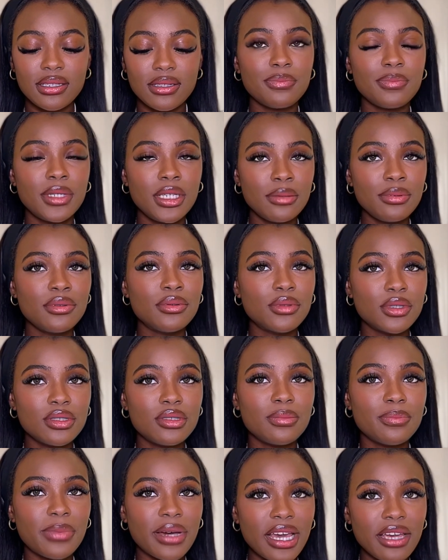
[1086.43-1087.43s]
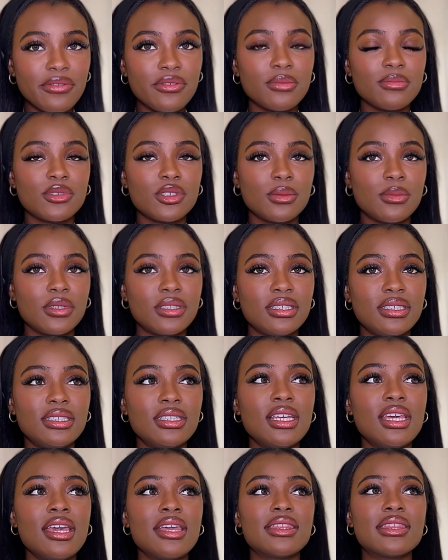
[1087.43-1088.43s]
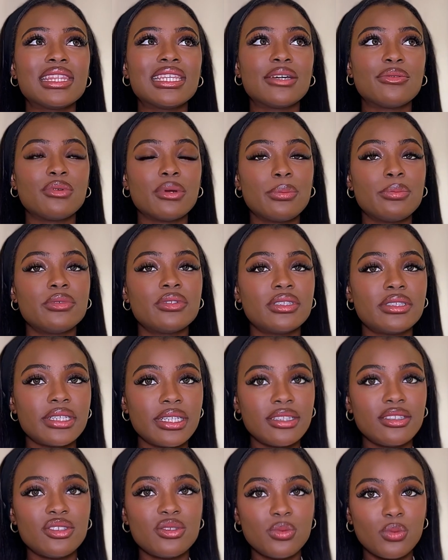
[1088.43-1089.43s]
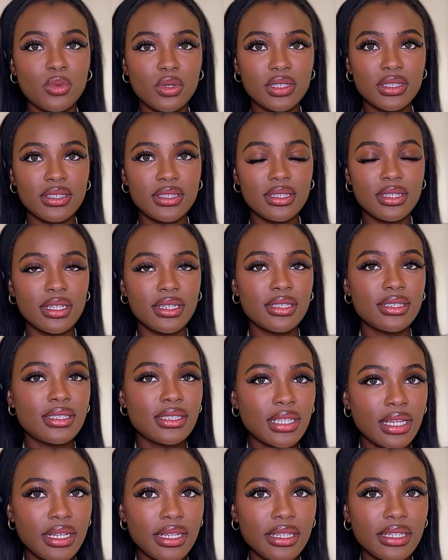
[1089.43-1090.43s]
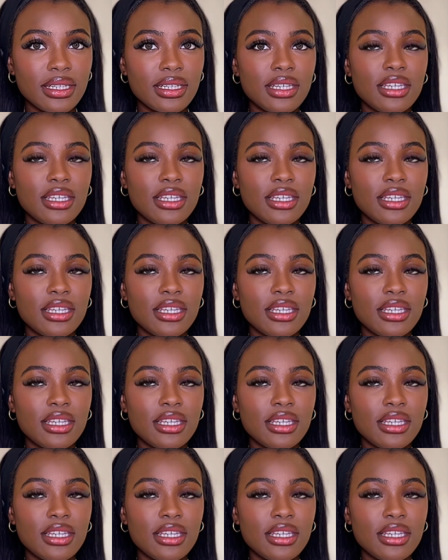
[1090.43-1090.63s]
People want to buy from somebody that represents what they're selling.